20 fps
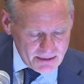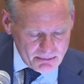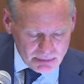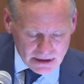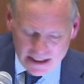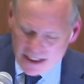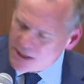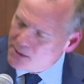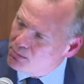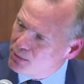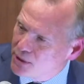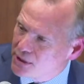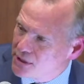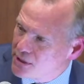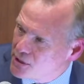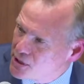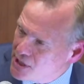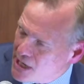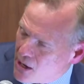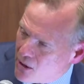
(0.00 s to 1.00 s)
"Please put
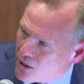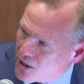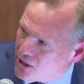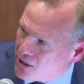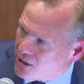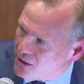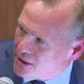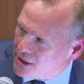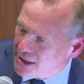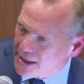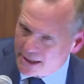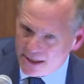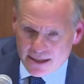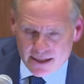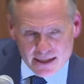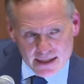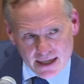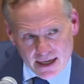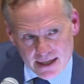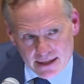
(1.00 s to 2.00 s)
the shower curtain
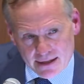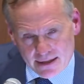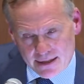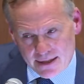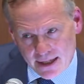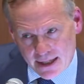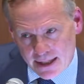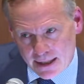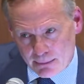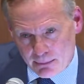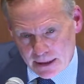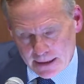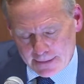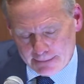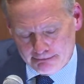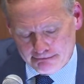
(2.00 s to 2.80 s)
inside the tub."